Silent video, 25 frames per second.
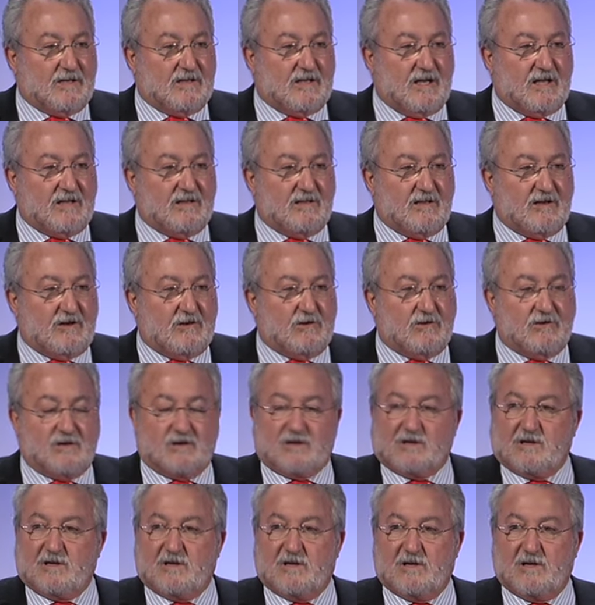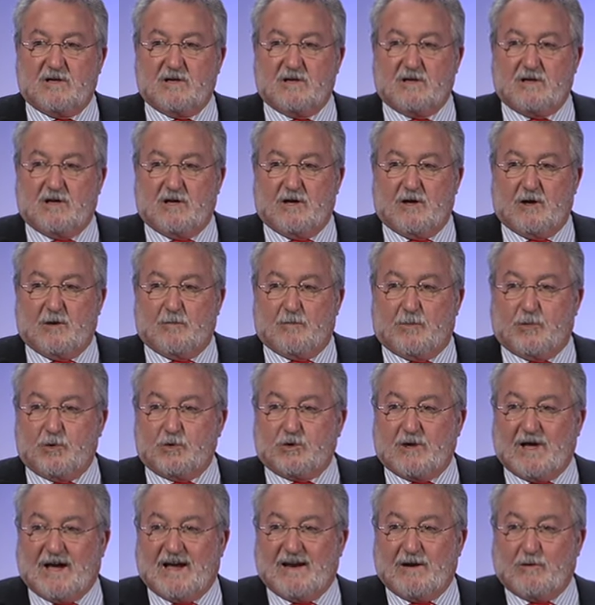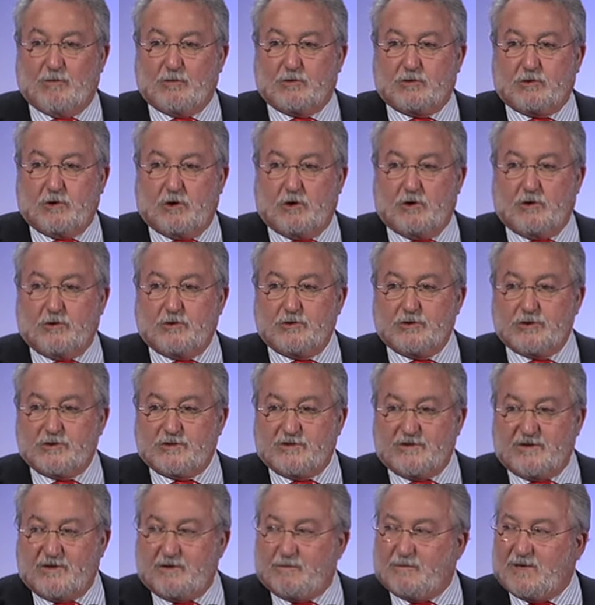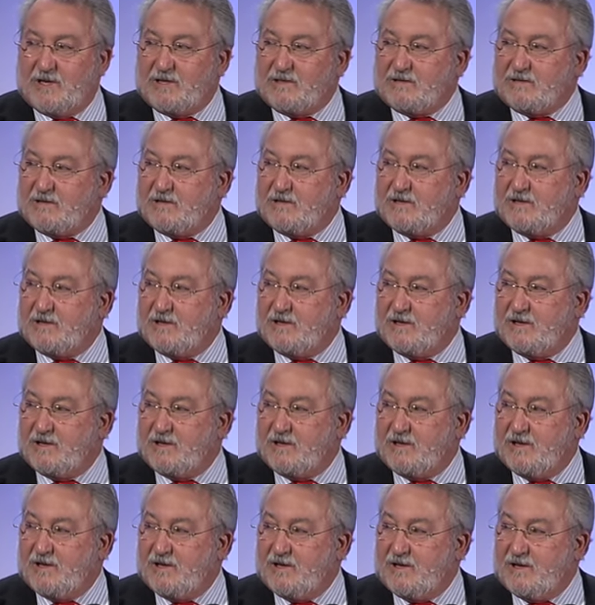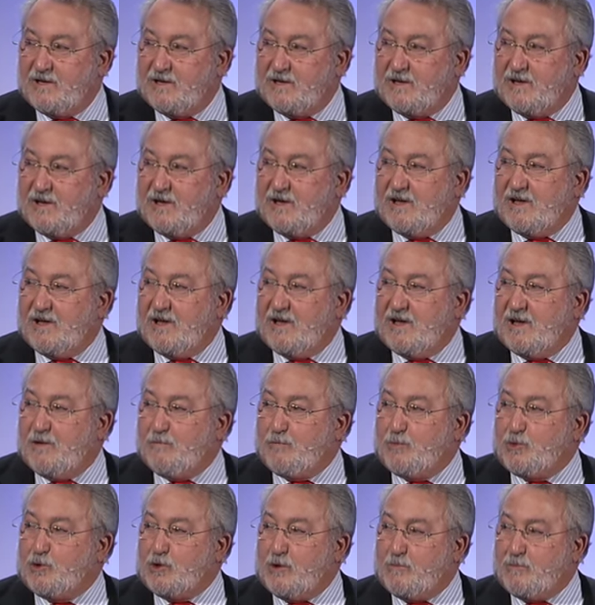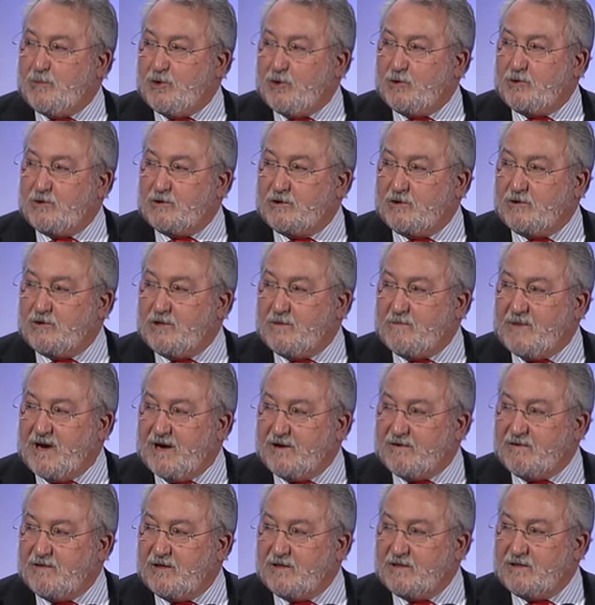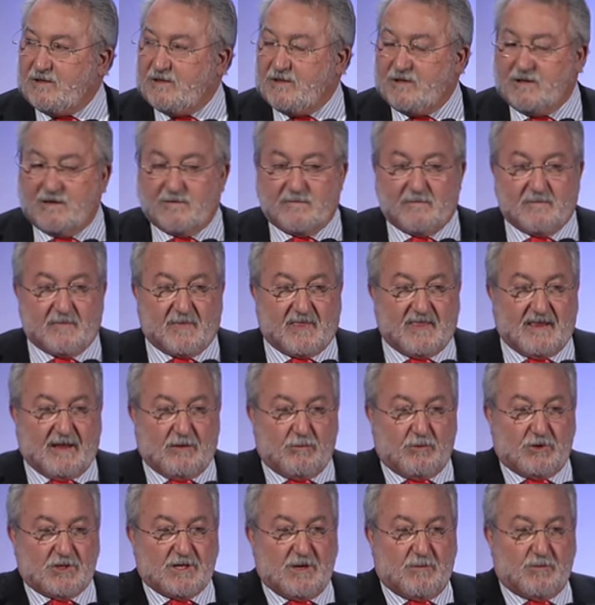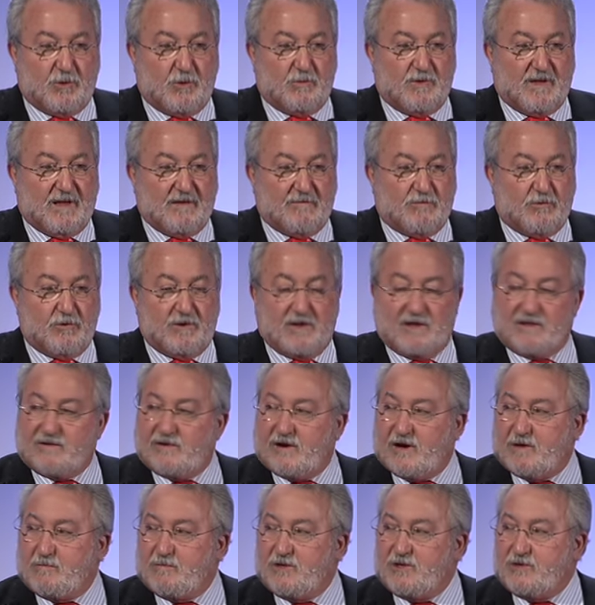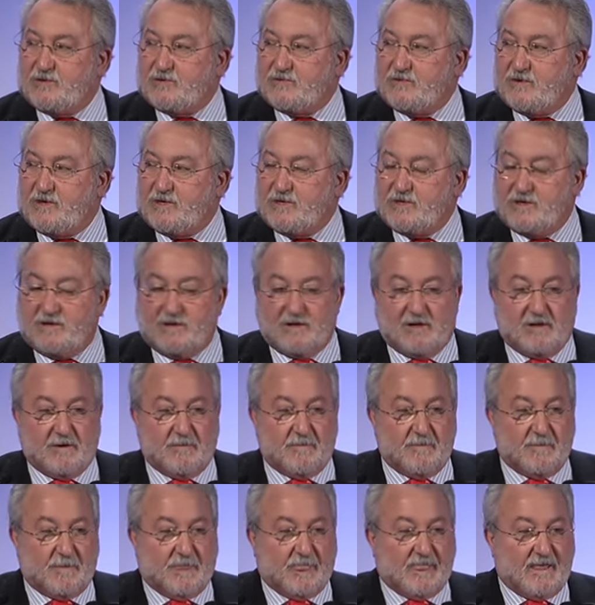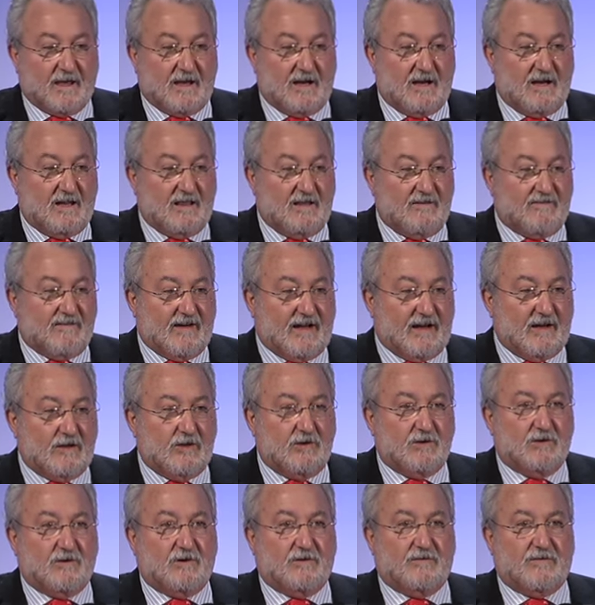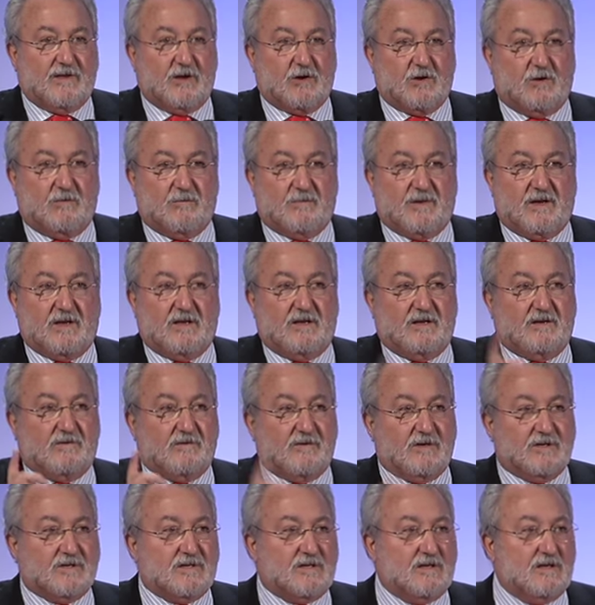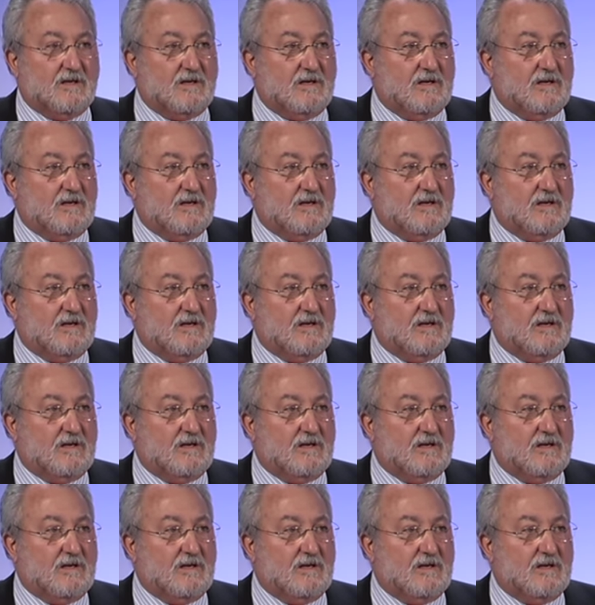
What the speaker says: Dendreon put an autologous treatment and put a product on the market that was approved by the Food and Drug Administration, and the value of the company increased